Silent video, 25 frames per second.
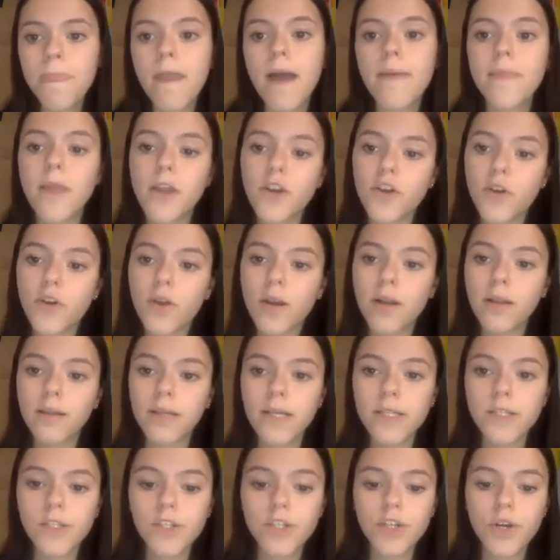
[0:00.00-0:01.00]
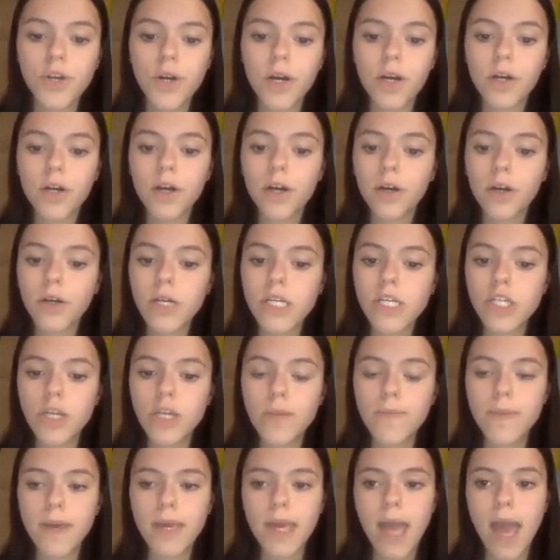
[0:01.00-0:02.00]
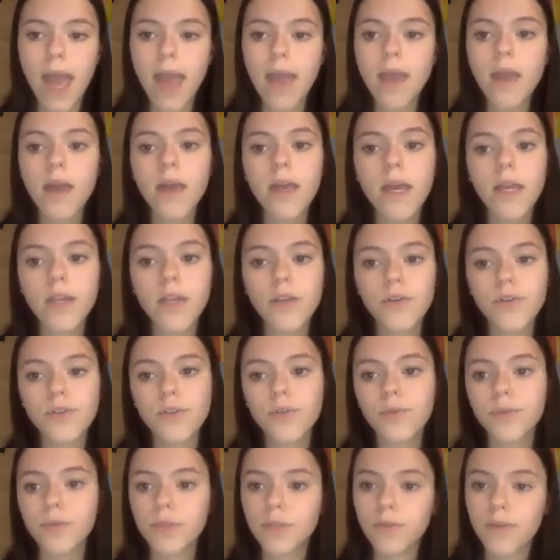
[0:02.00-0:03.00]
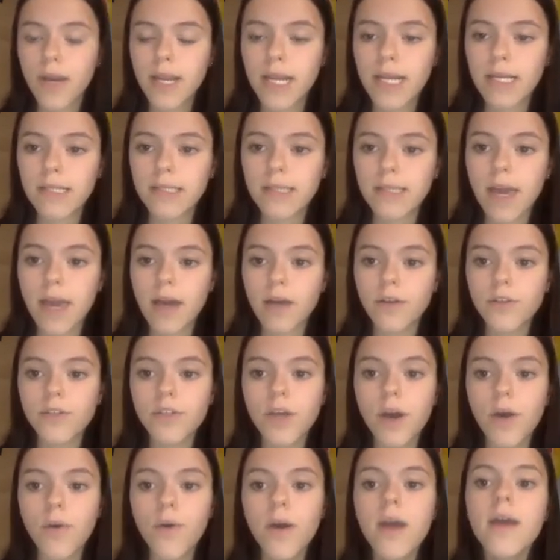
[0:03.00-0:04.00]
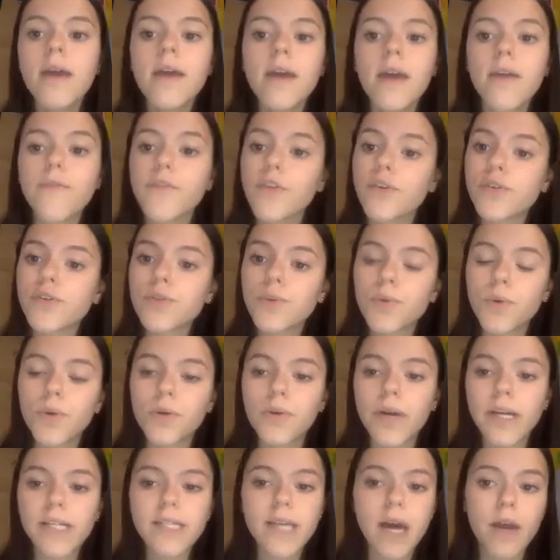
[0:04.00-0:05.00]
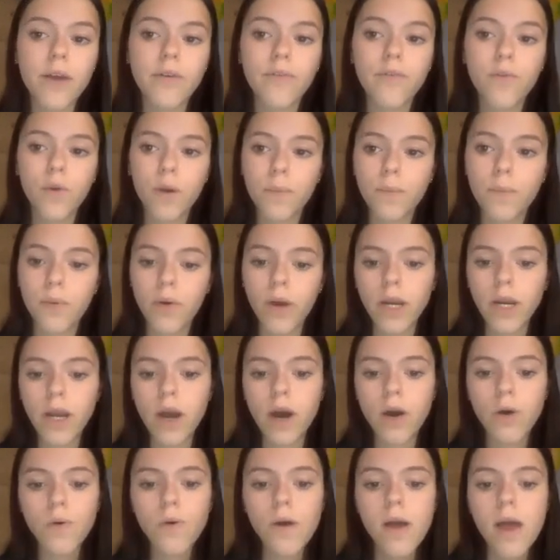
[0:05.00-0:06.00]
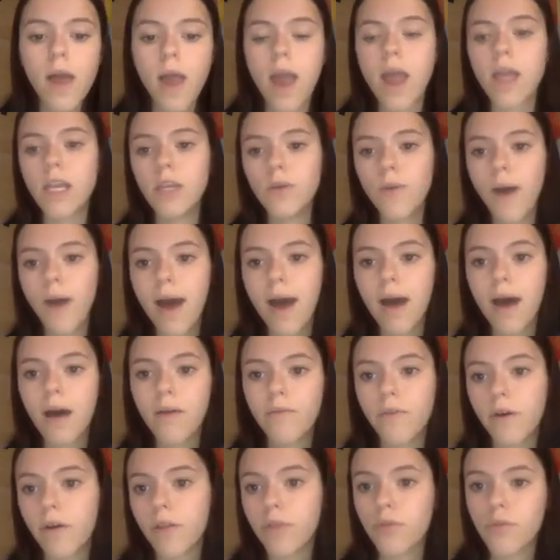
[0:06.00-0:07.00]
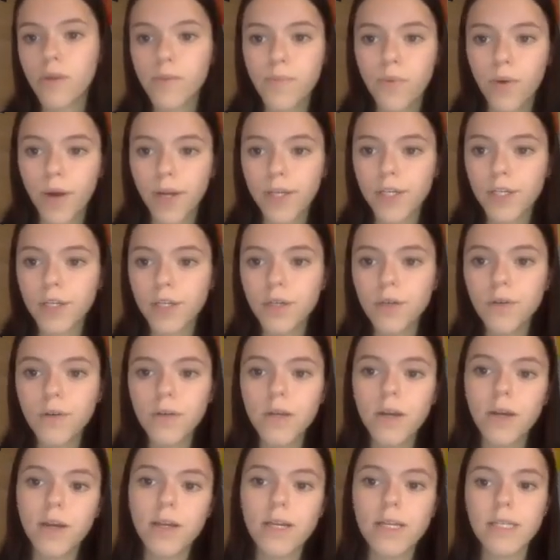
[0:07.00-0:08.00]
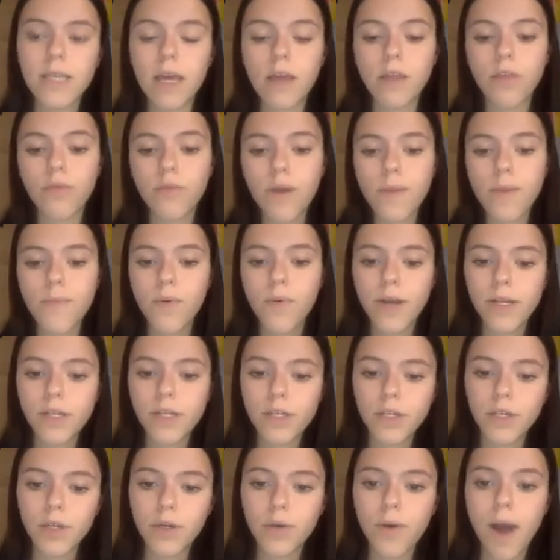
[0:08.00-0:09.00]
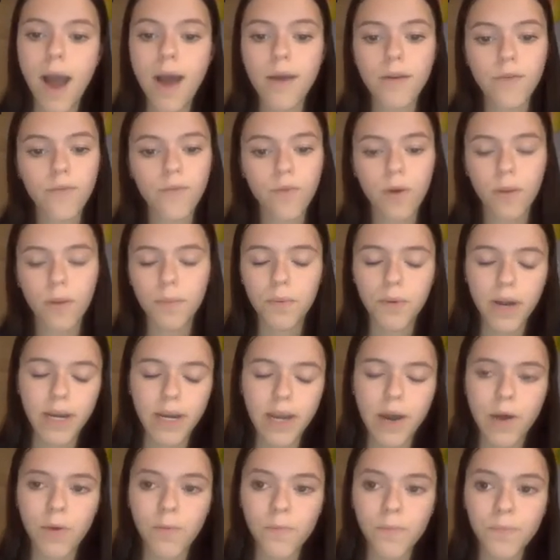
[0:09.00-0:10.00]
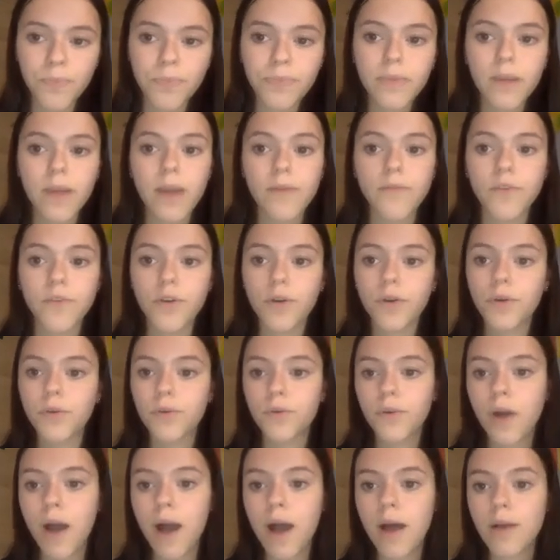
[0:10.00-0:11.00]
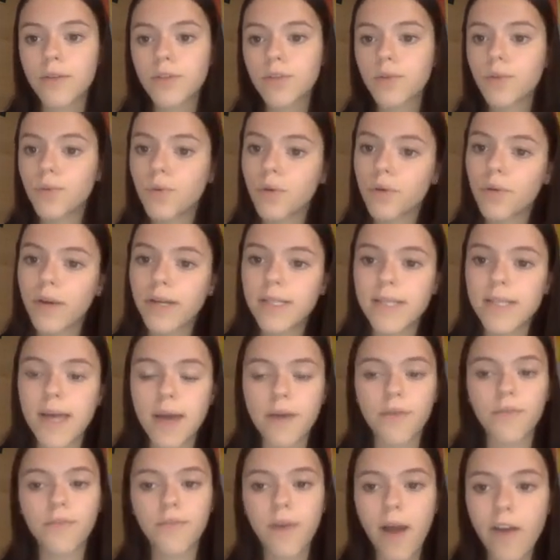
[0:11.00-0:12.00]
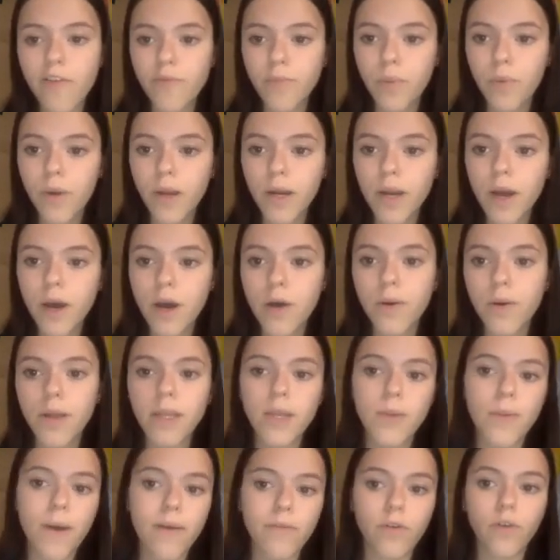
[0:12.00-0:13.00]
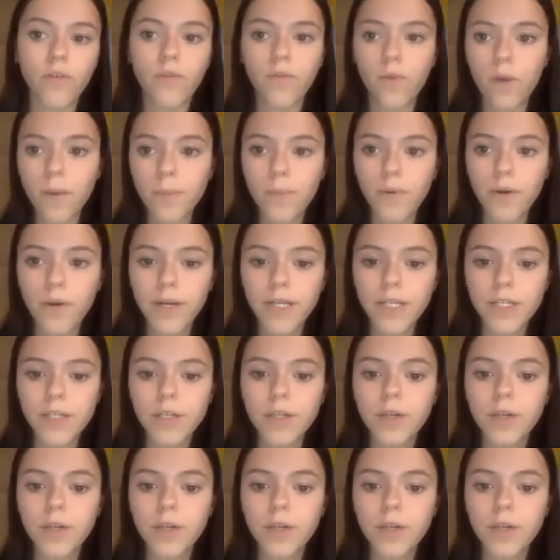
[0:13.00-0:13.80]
And then you're going to list your current GPA in your school's grading scale. So if your school grades out of 4.0 and you have a 3.2, you're going to say 3.2 out of 4.0. If your school grades out of 5.0 and you have a 4.2,